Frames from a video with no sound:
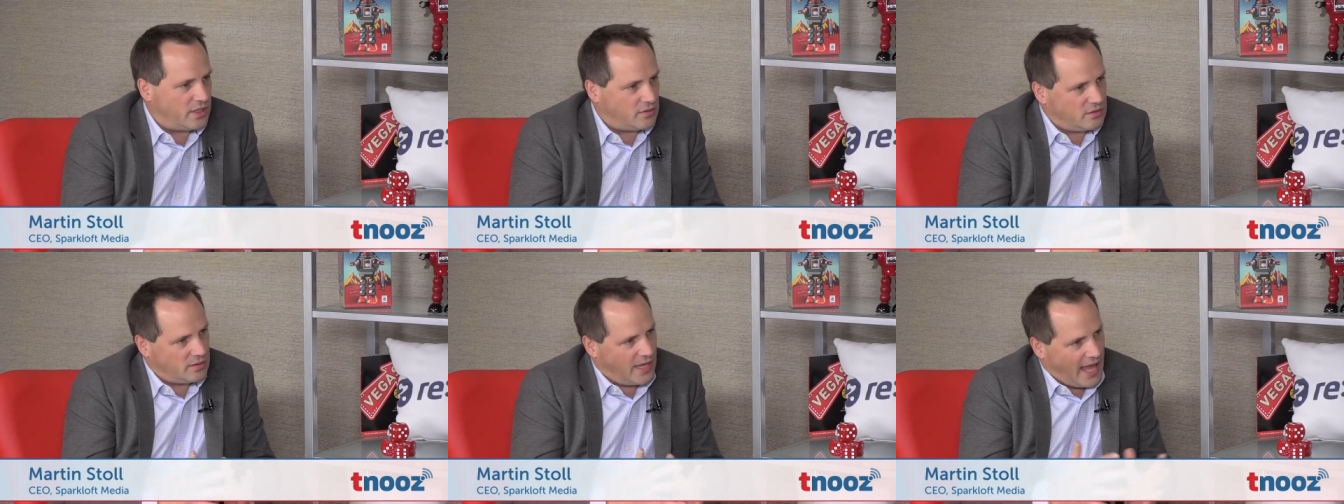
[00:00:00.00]

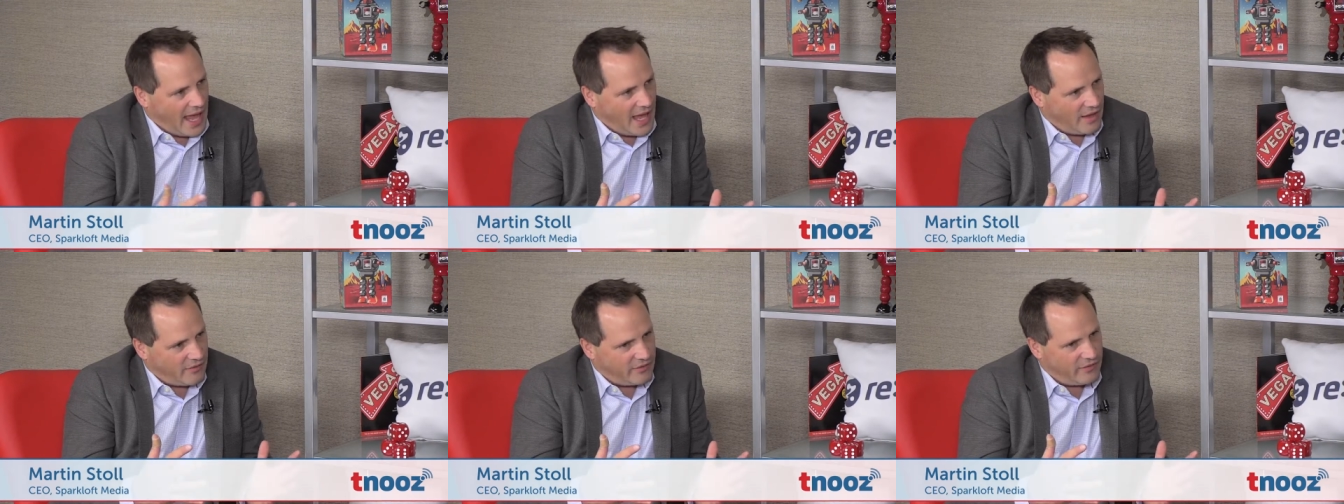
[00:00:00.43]
you could
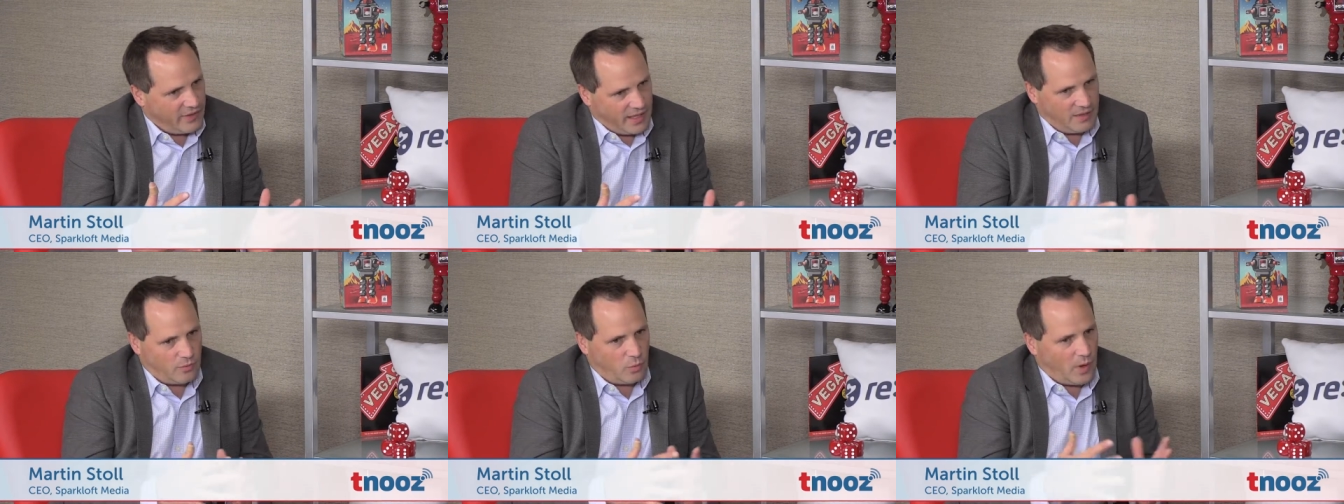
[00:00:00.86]
have
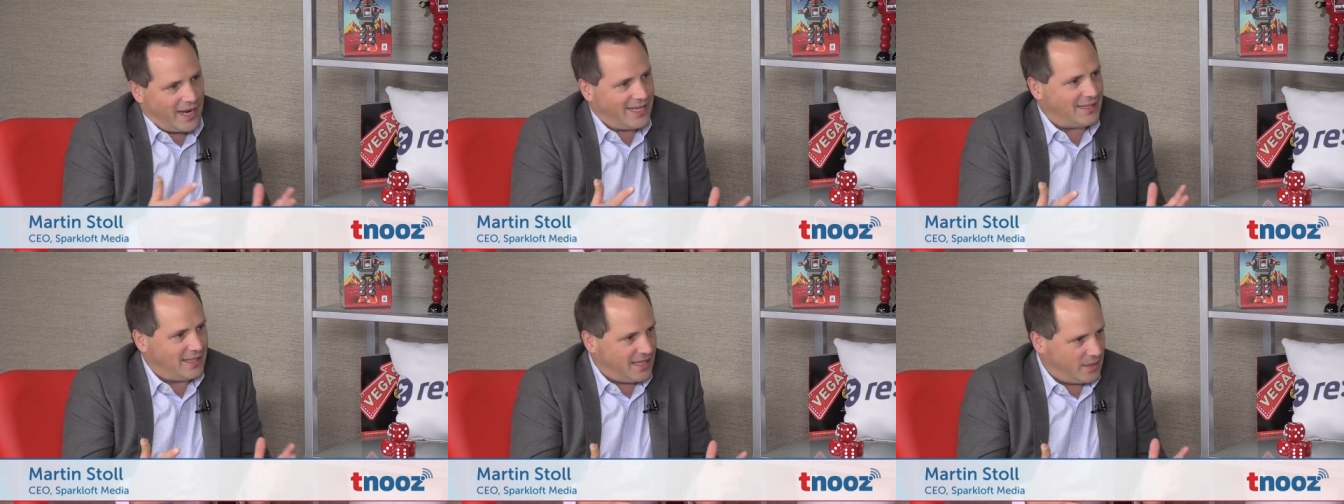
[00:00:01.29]
a
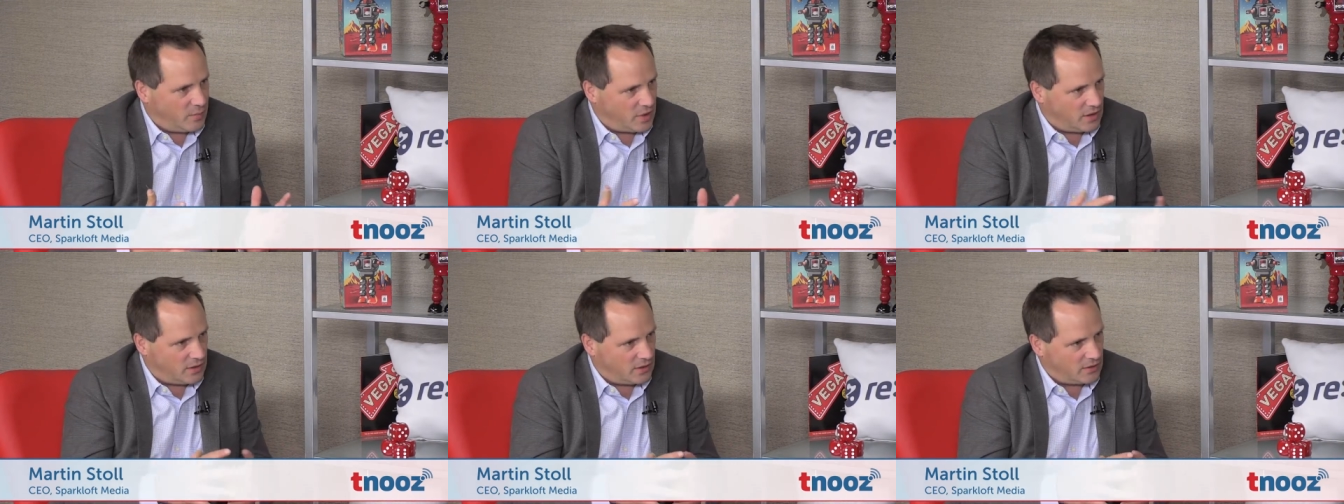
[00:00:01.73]
white
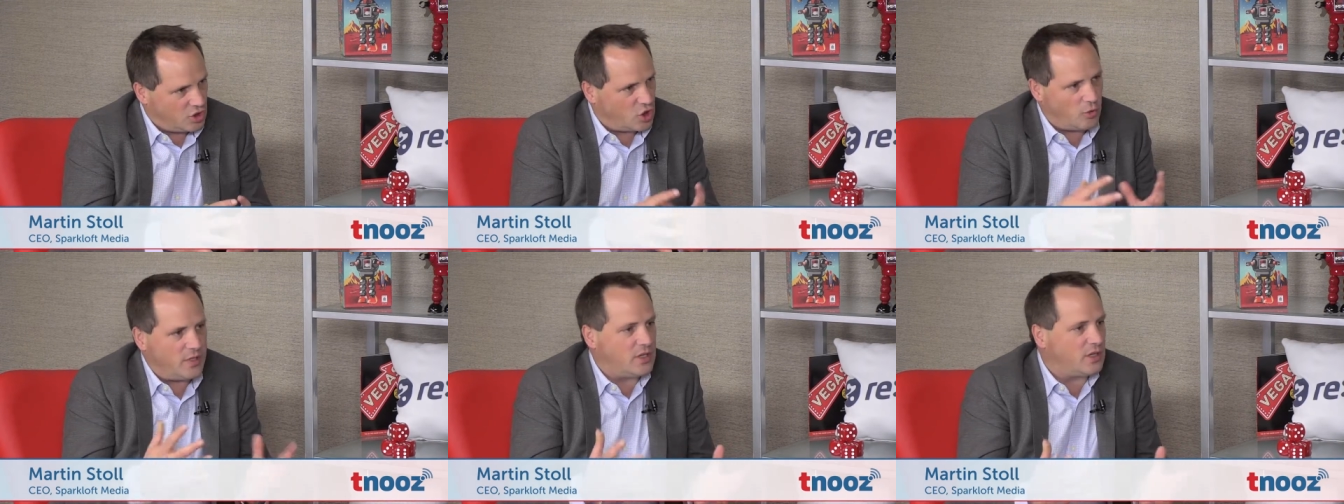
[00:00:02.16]
label
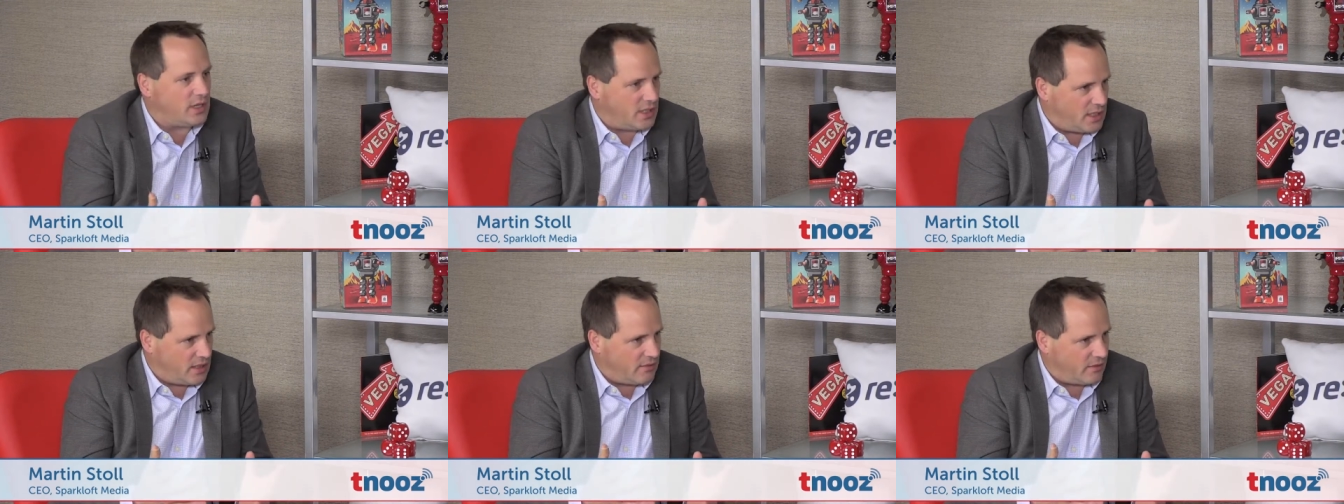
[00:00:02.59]

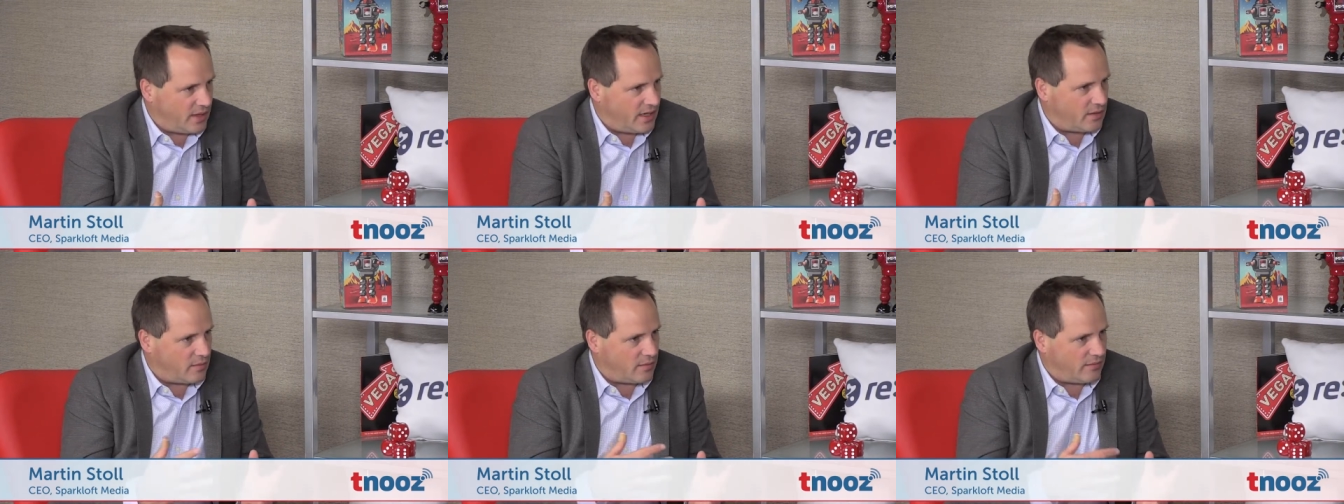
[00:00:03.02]
community
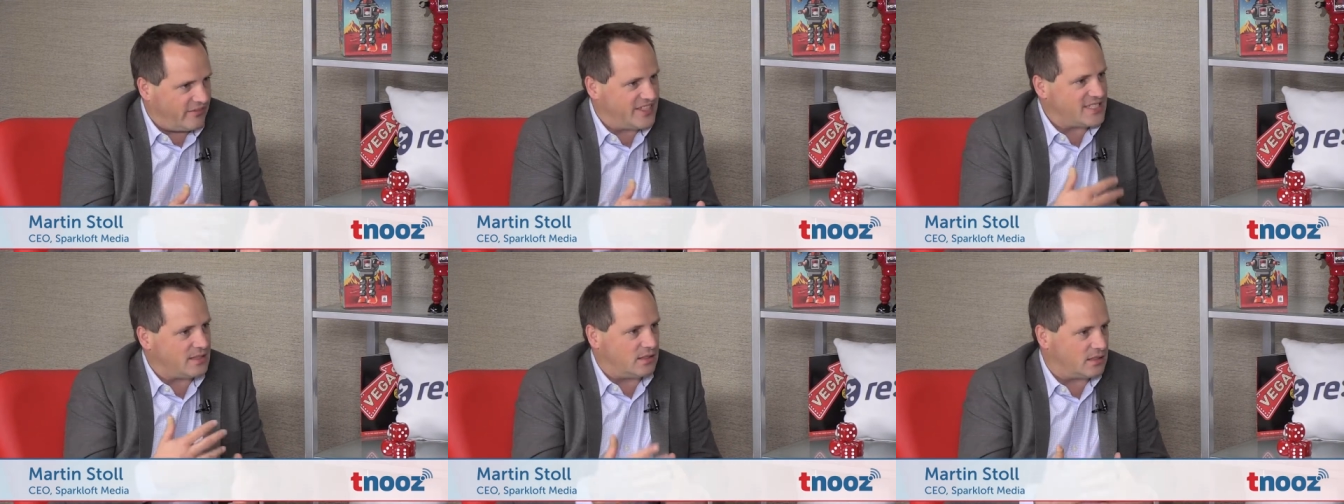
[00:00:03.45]
where
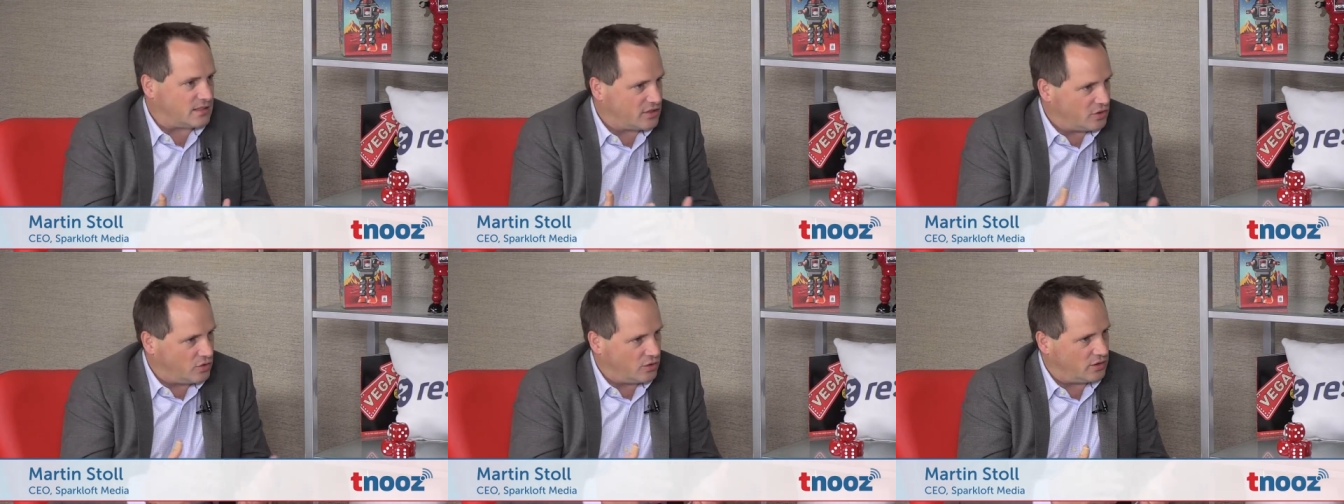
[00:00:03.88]
visitors
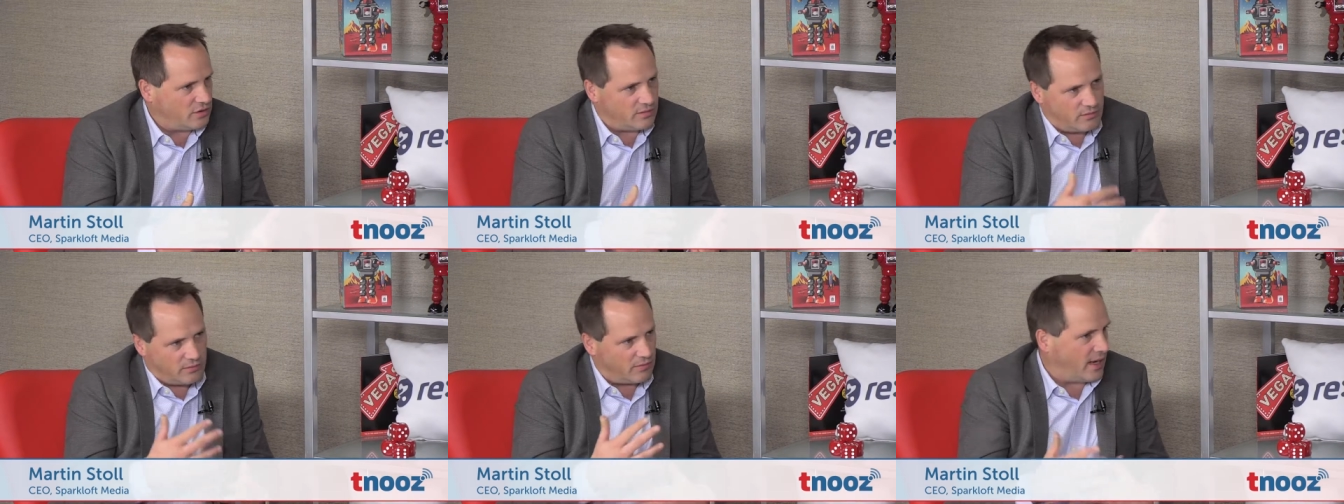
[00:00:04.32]
could
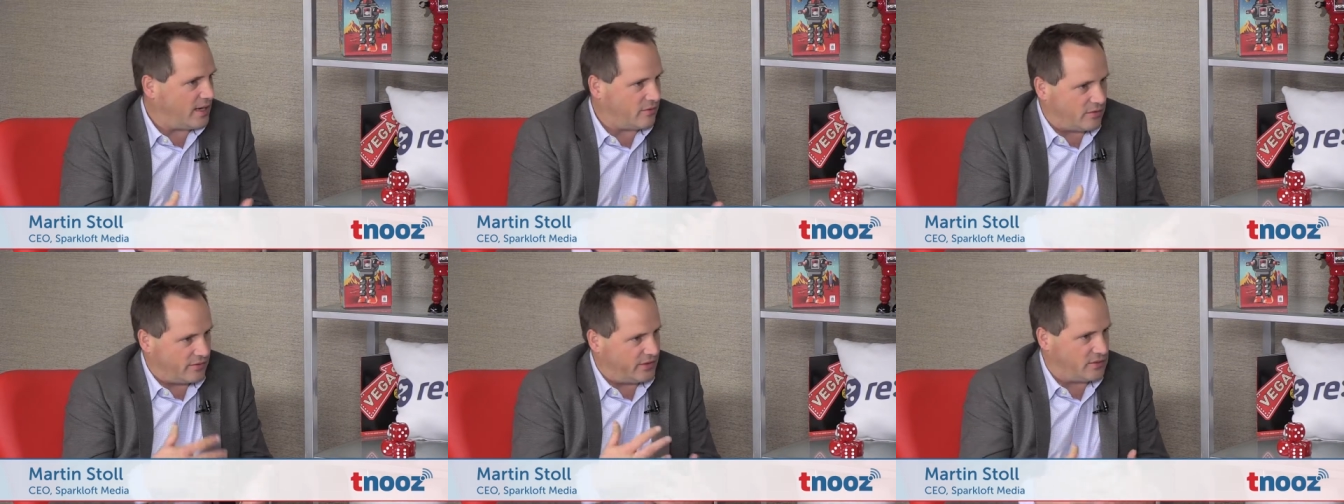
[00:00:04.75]

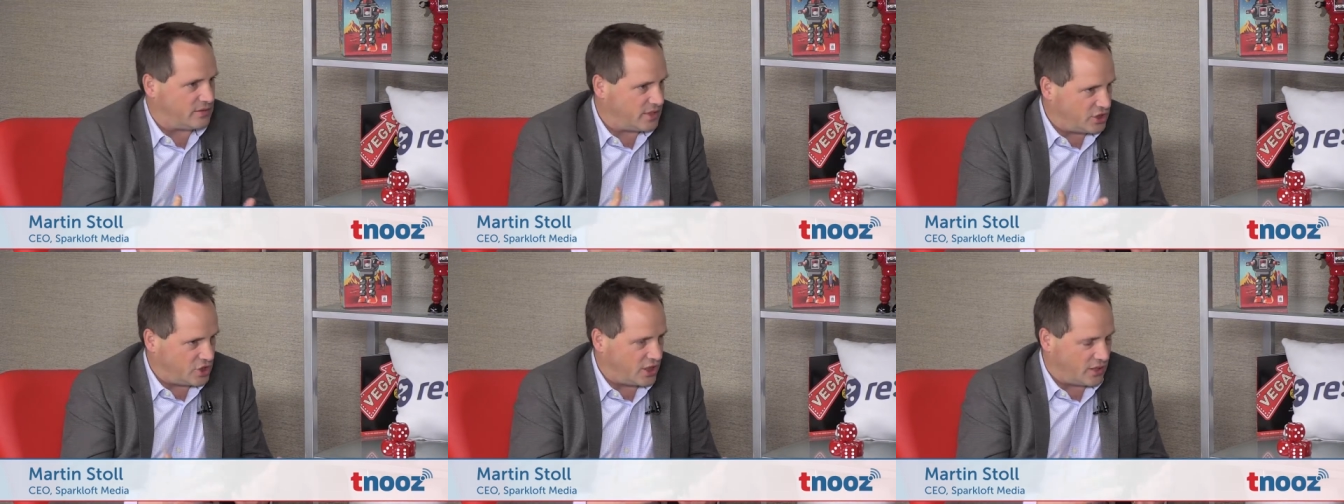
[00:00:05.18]
write reviews
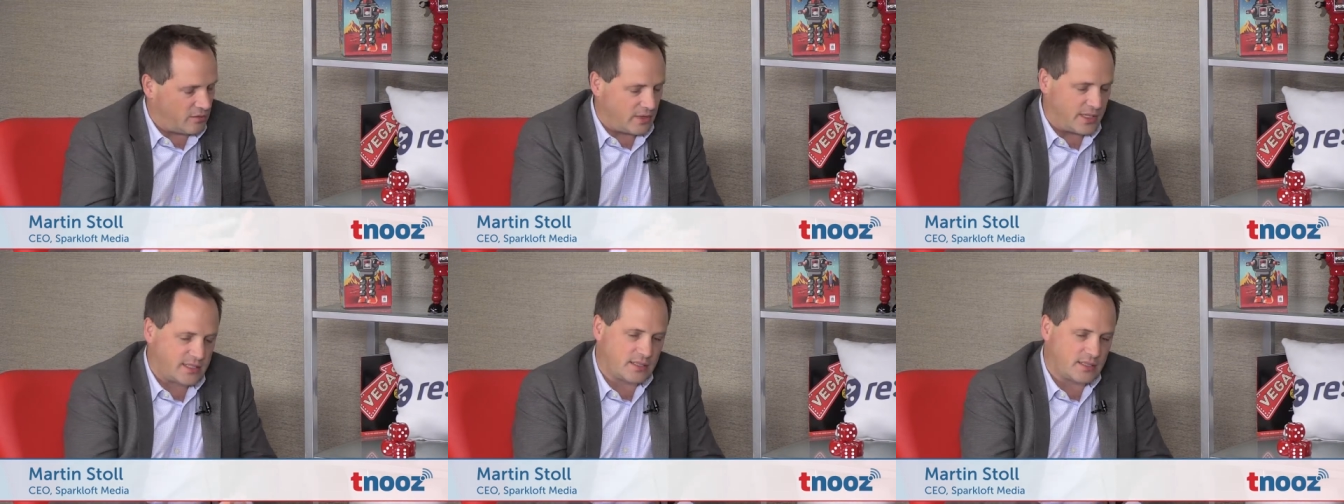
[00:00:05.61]
and share them, right?